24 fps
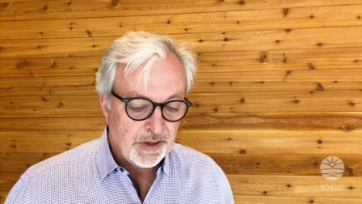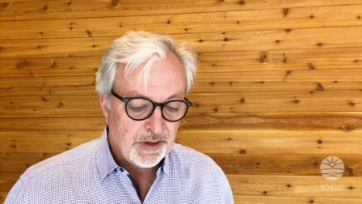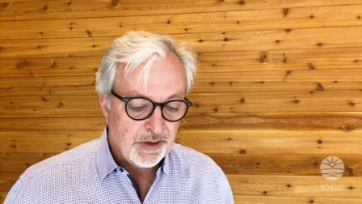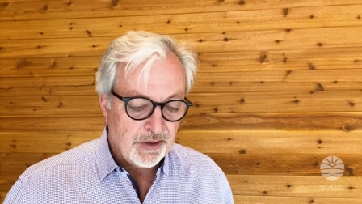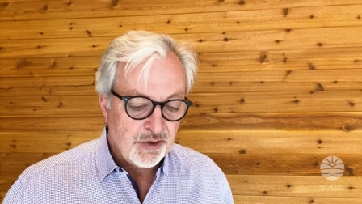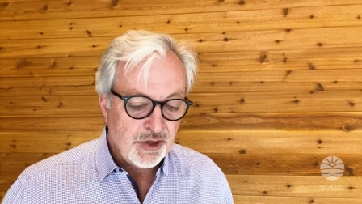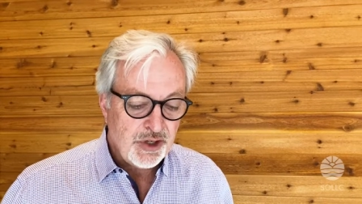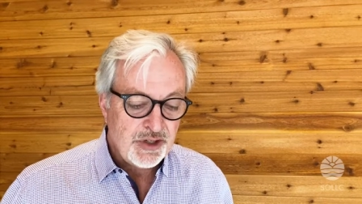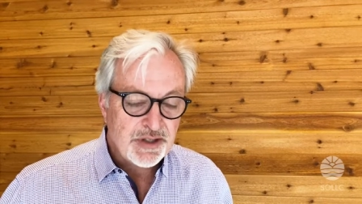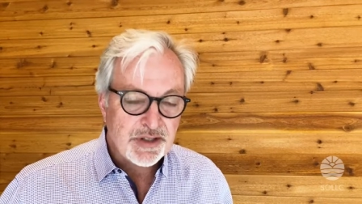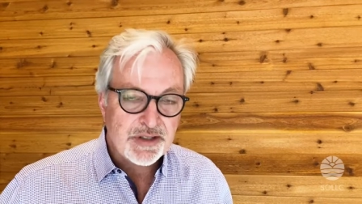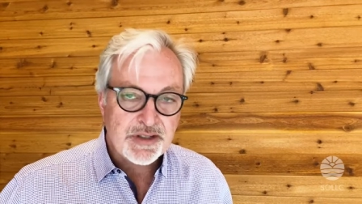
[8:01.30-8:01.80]

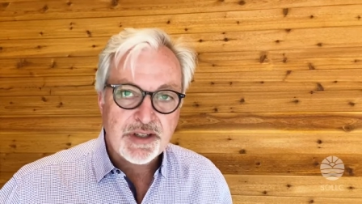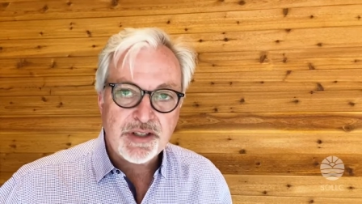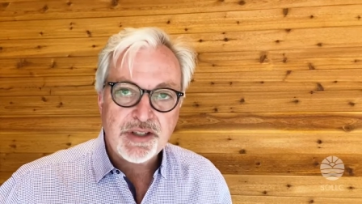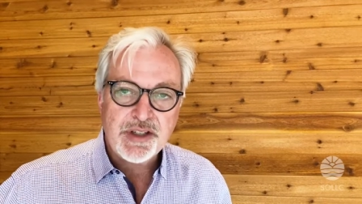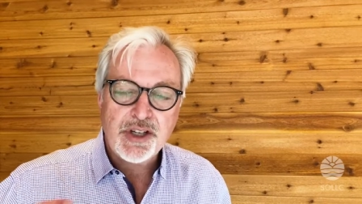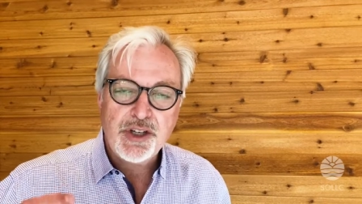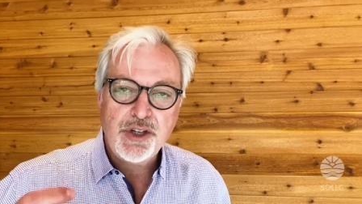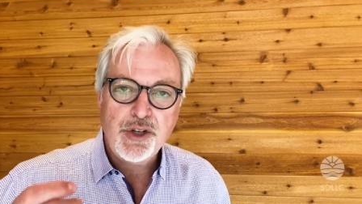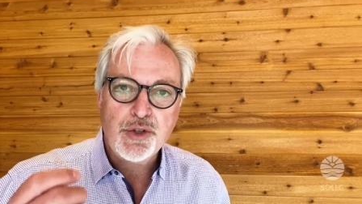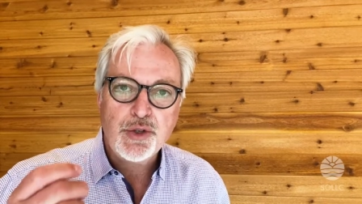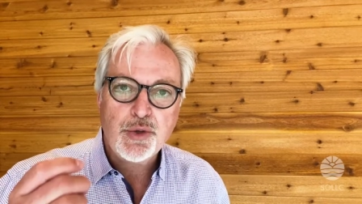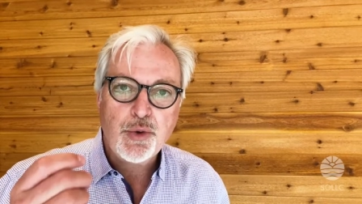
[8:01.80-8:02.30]
Jesus
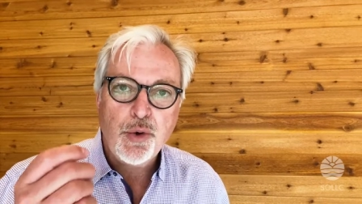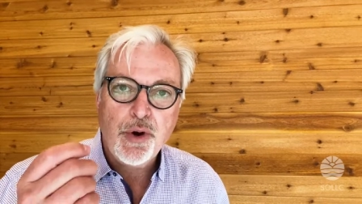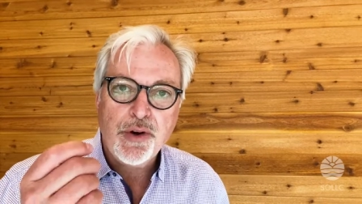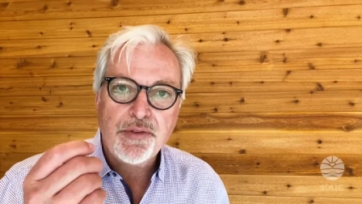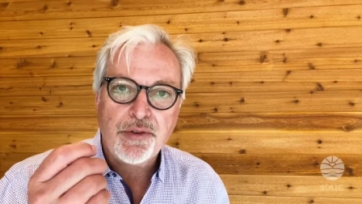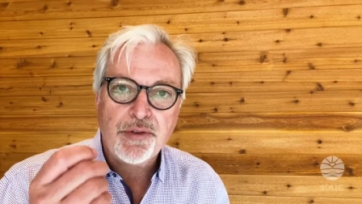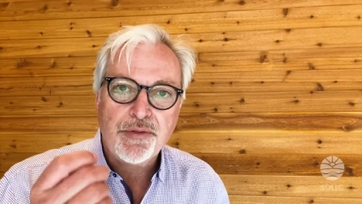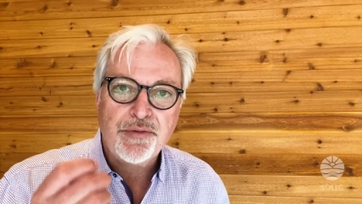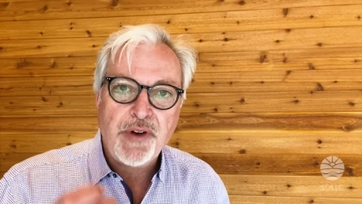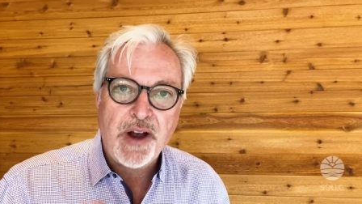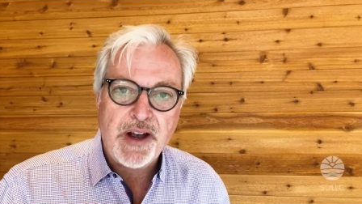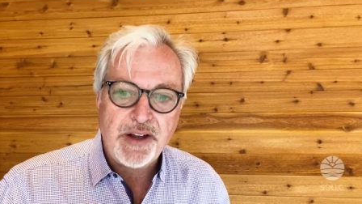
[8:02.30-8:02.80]
continues,
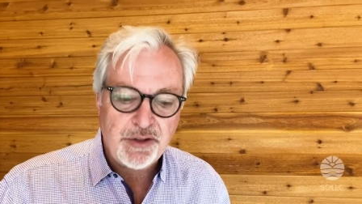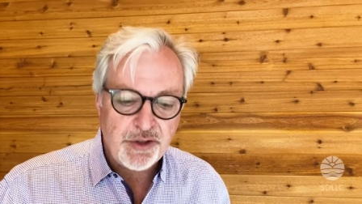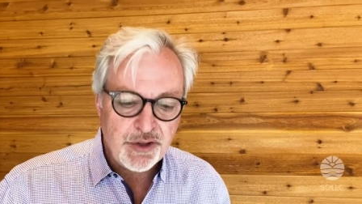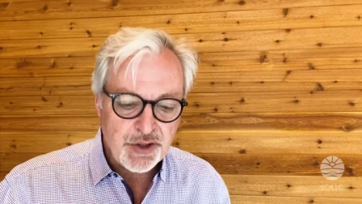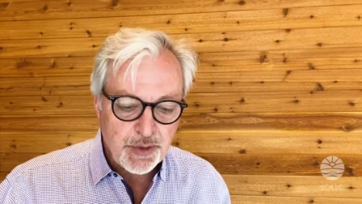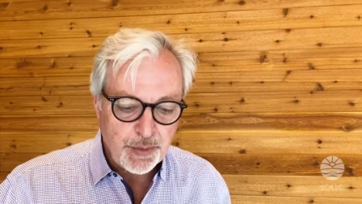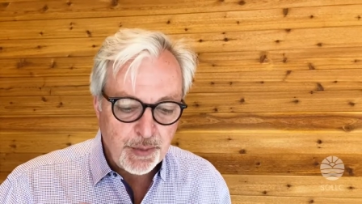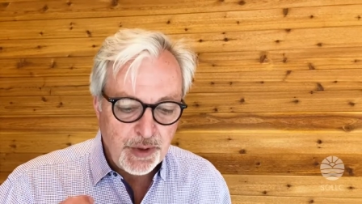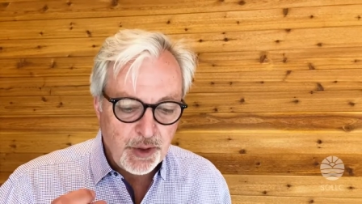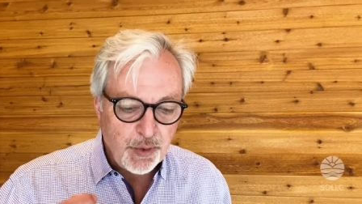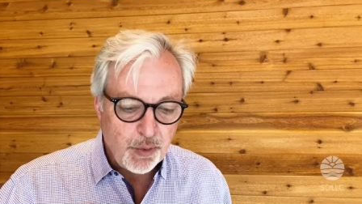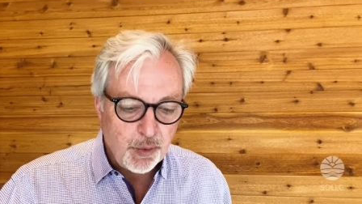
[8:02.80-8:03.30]
whoever
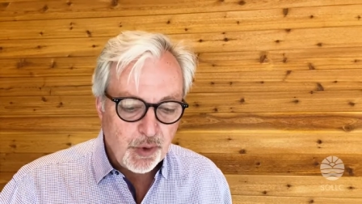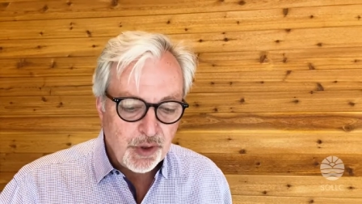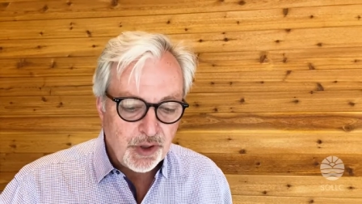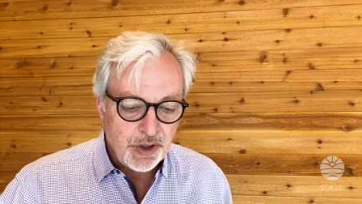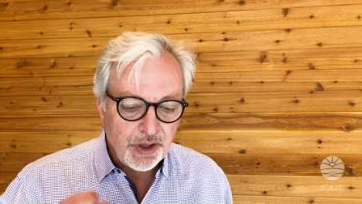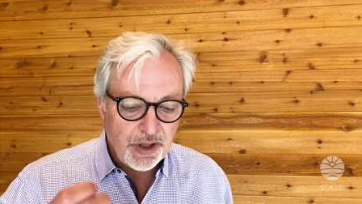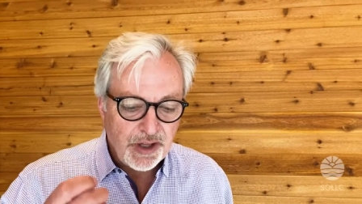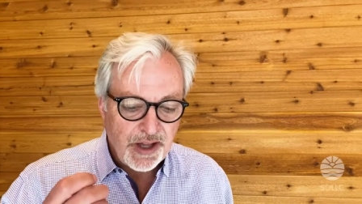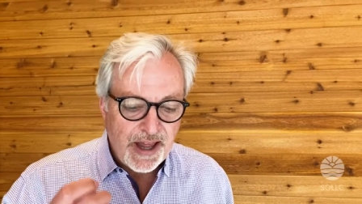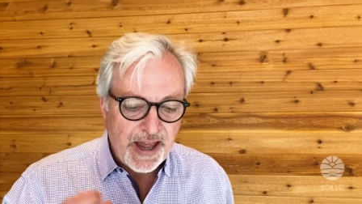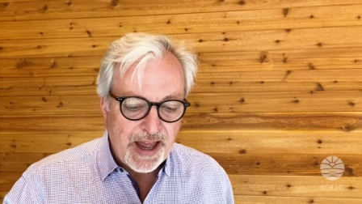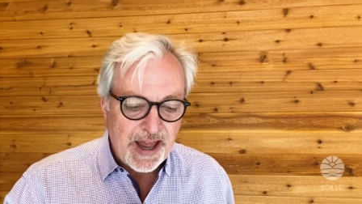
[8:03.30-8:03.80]
follows me
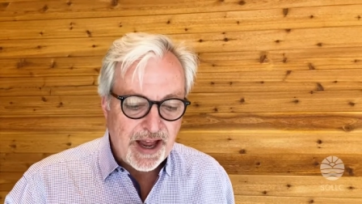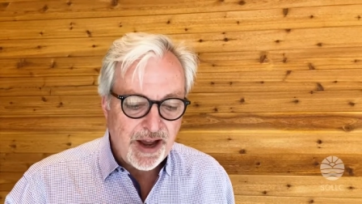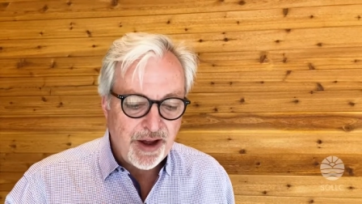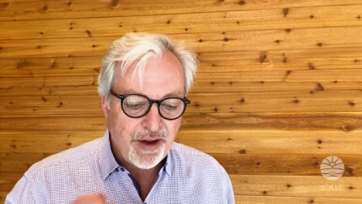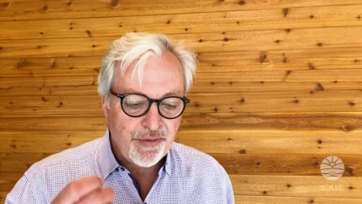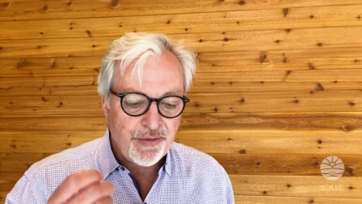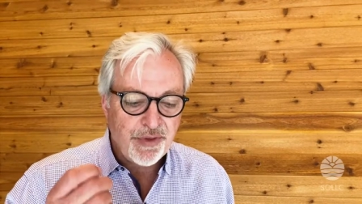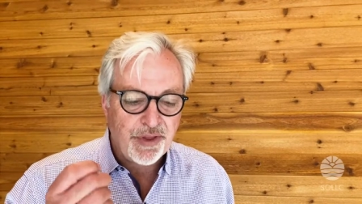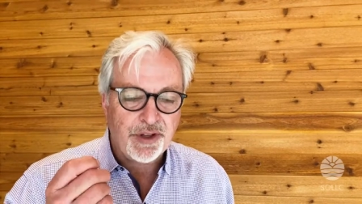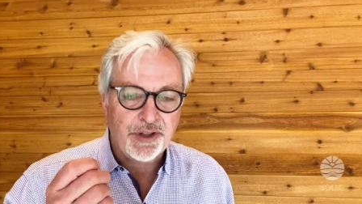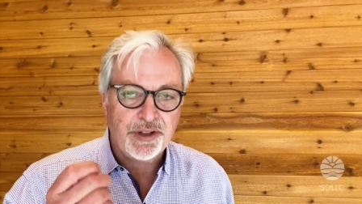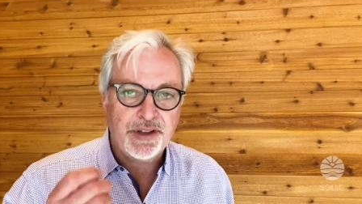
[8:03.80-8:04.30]
will
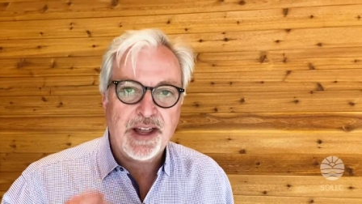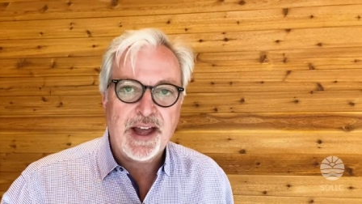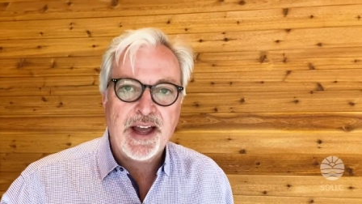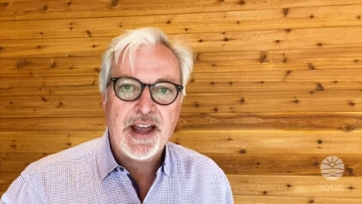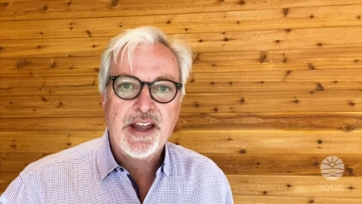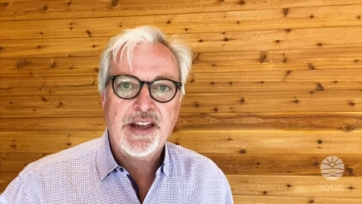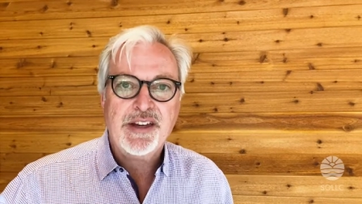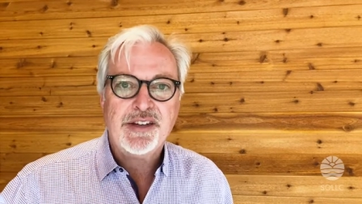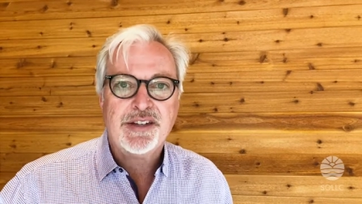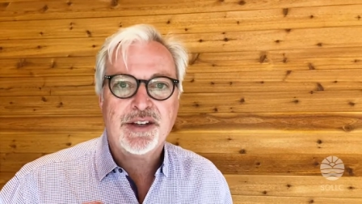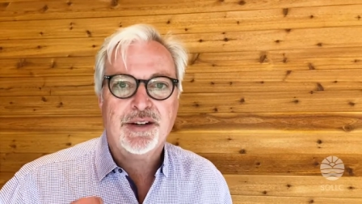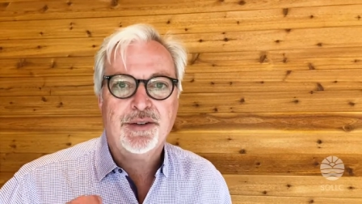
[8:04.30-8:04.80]
have the
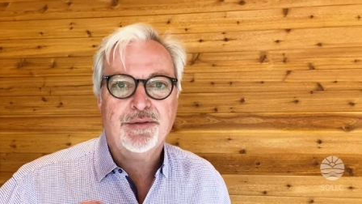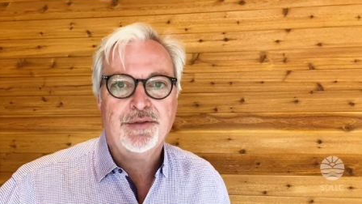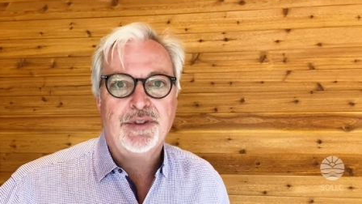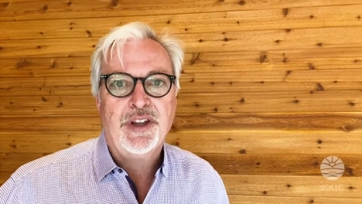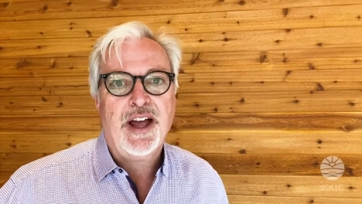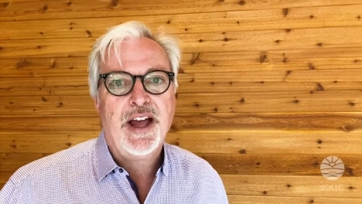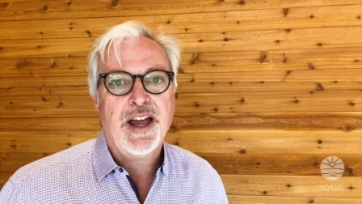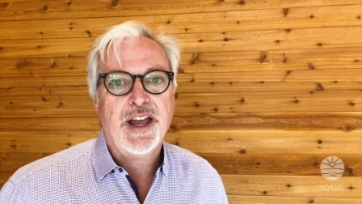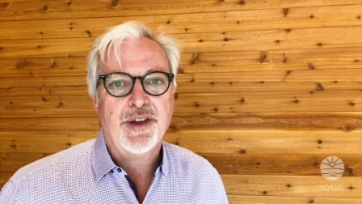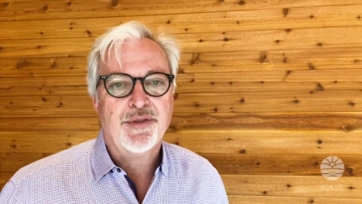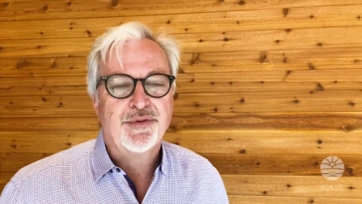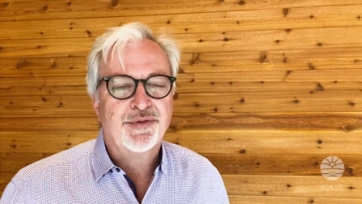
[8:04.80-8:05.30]
light of
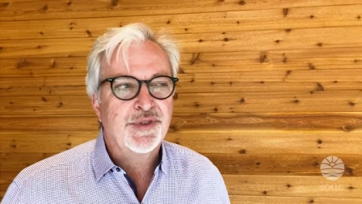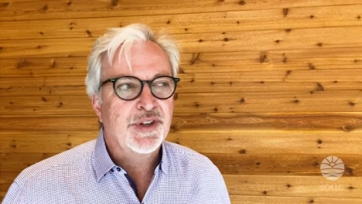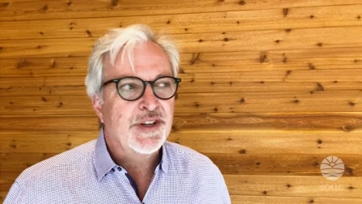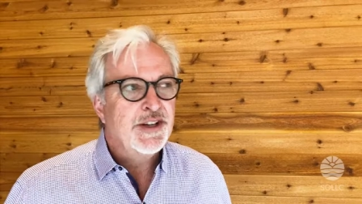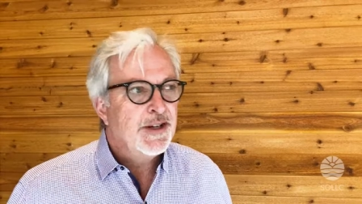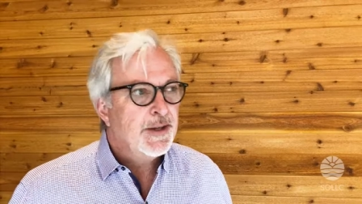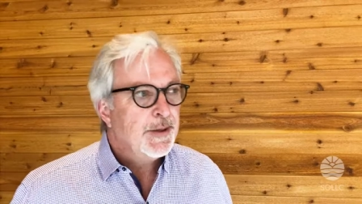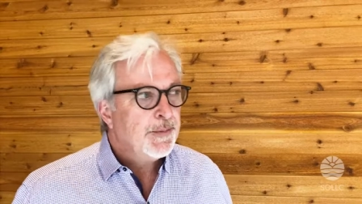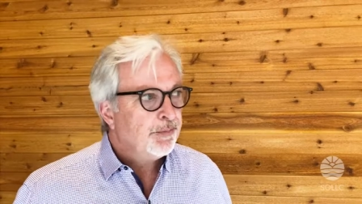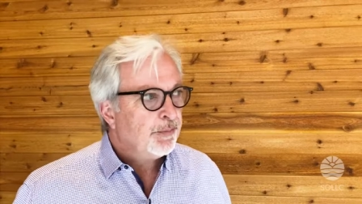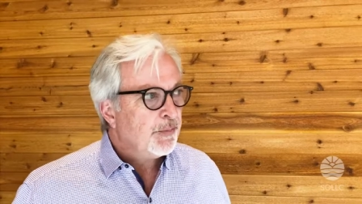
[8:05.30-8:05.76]
life.